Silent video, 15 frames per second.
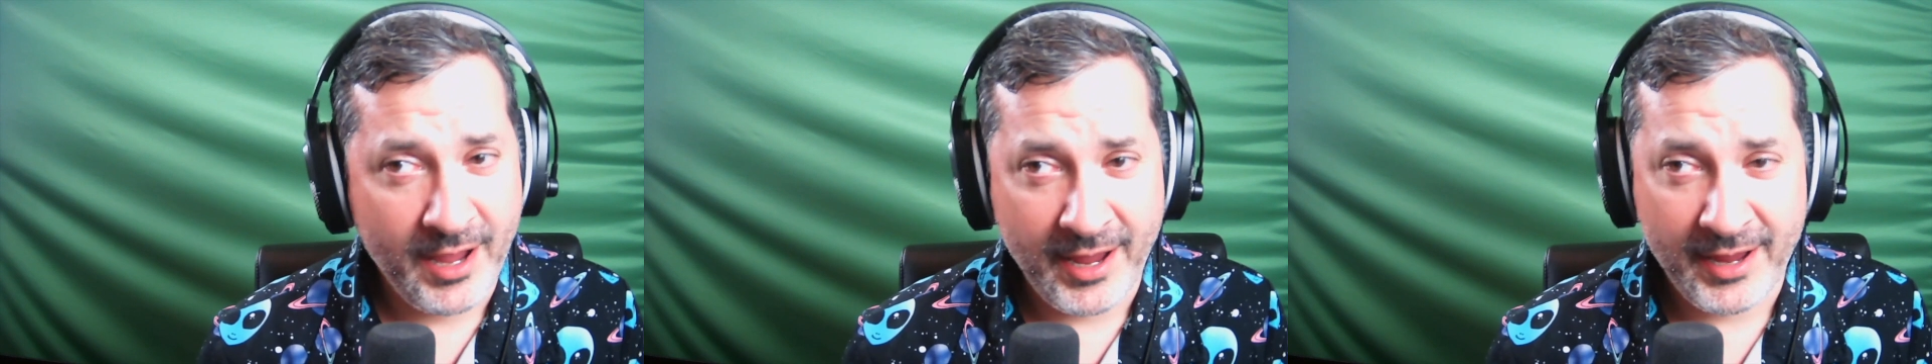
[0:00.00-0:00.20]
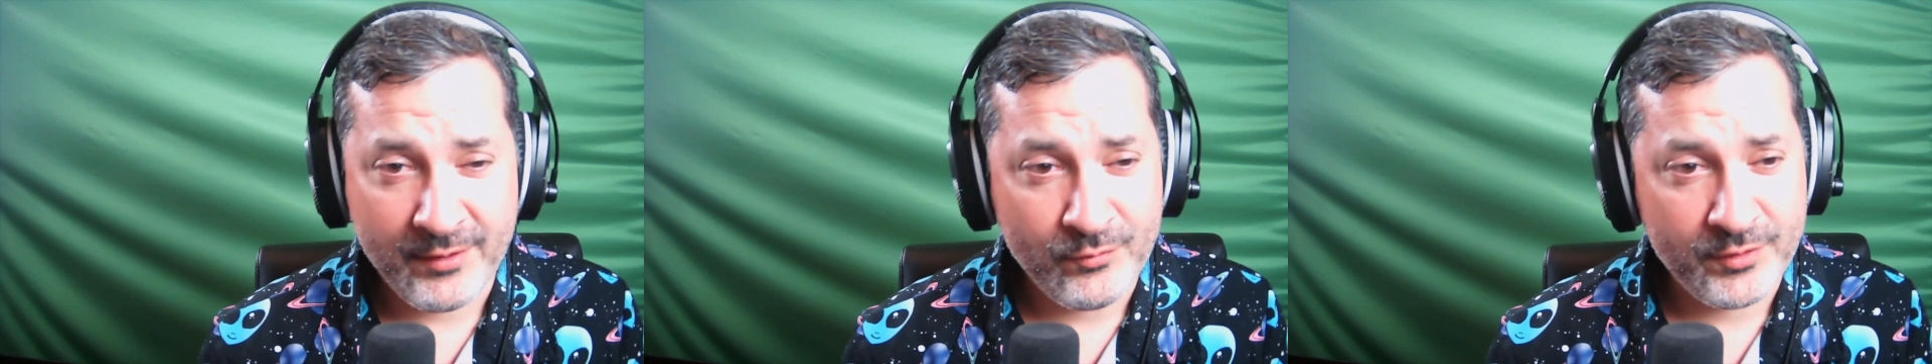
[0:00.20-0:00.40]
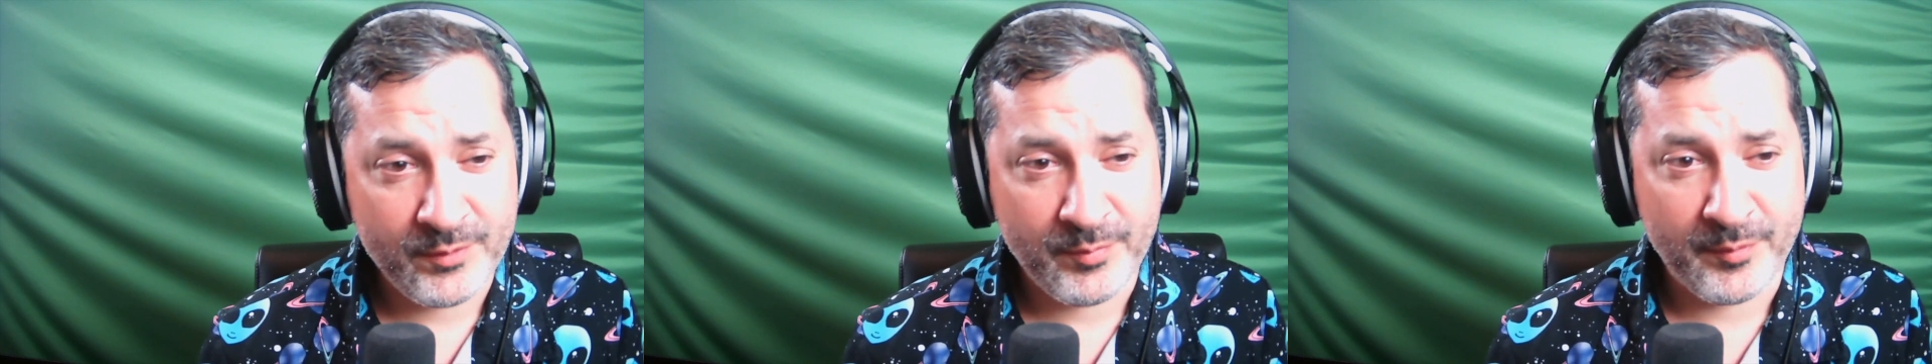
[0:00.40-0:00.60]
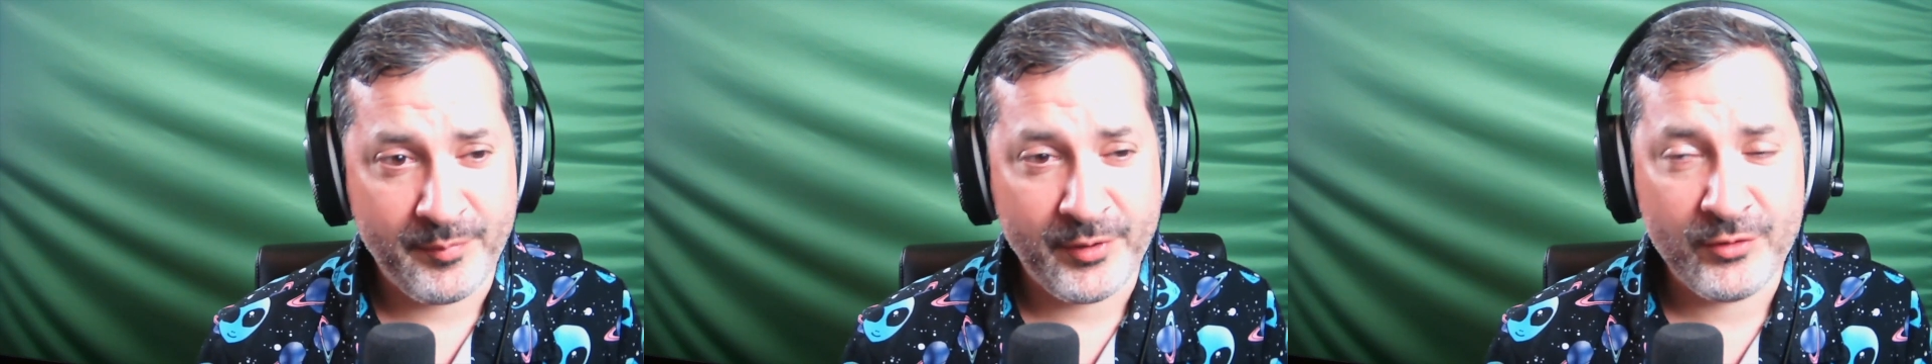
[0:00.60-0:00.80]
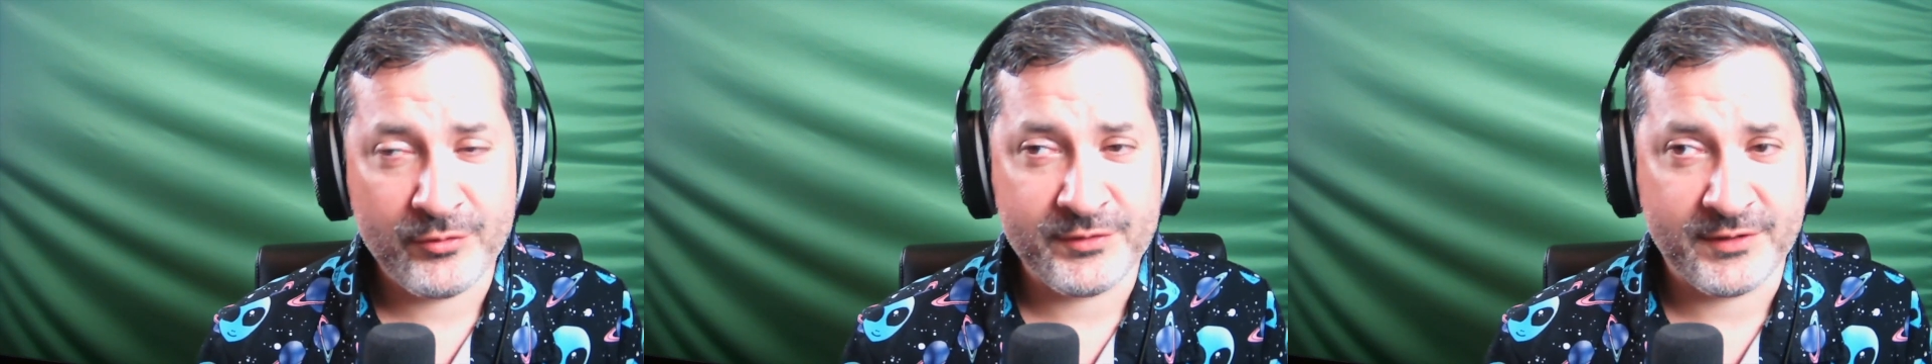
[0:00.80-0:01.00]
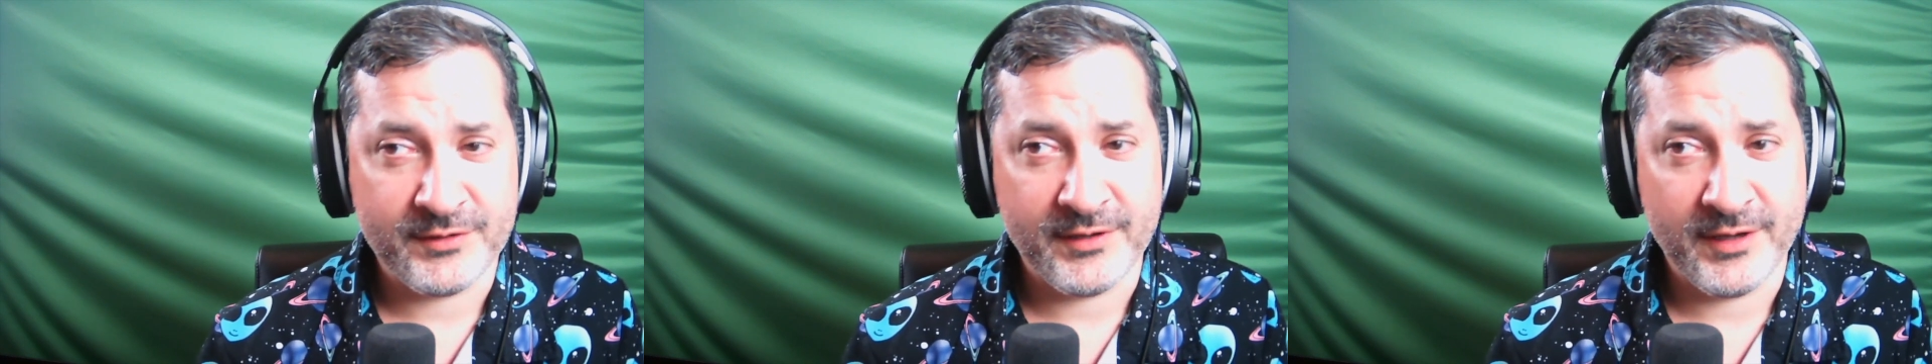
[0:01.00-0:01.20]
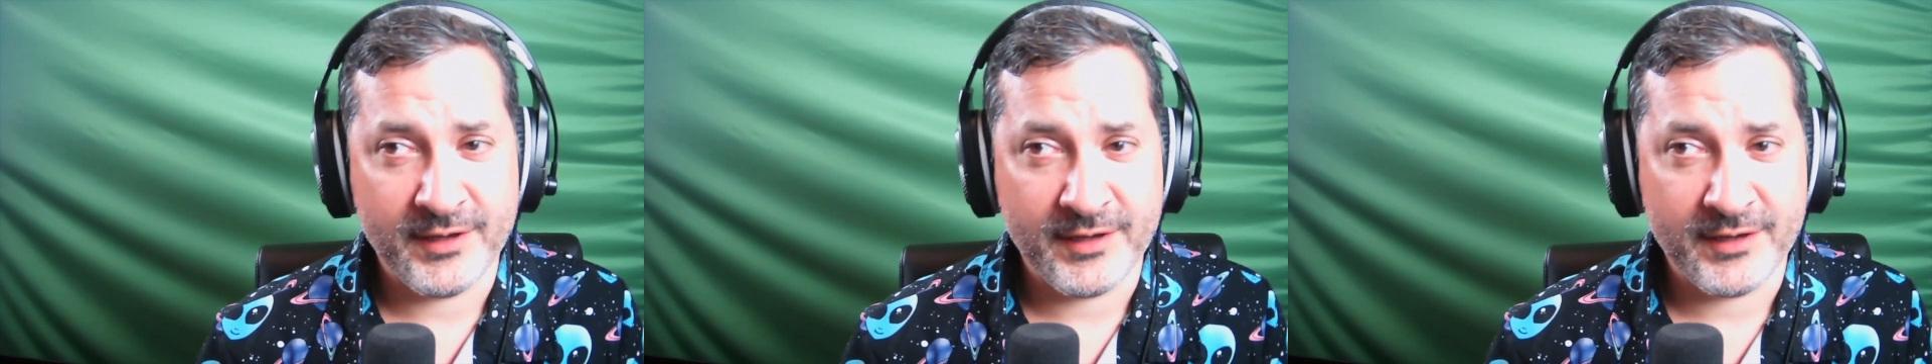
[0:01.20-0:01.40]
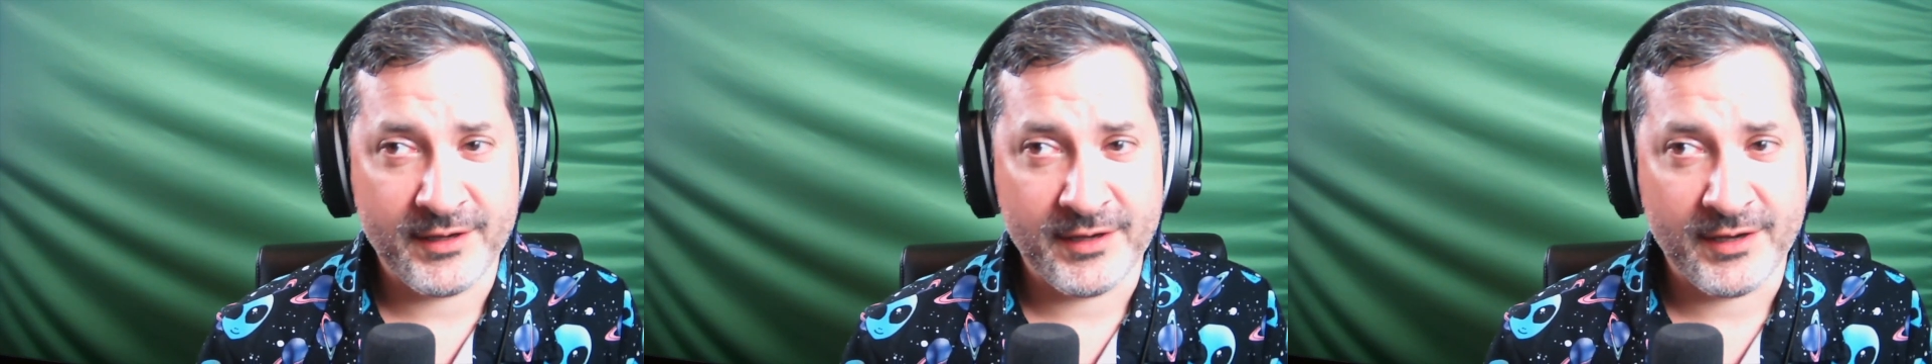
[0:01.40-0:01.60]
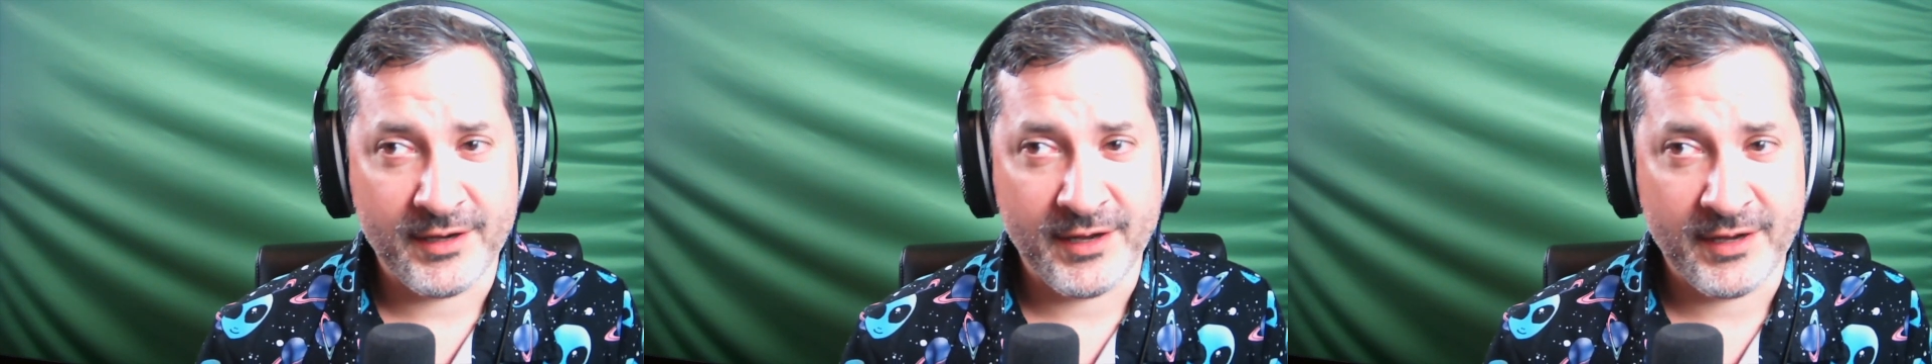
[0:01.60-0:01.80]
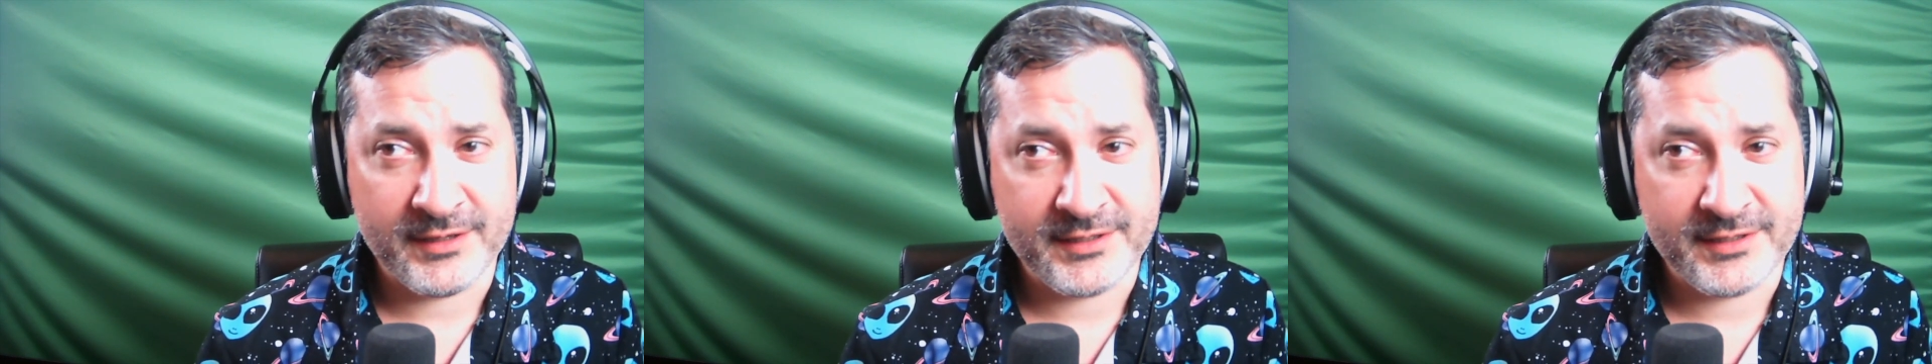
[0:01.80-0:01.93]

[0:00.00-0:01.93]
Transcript: I want to propose a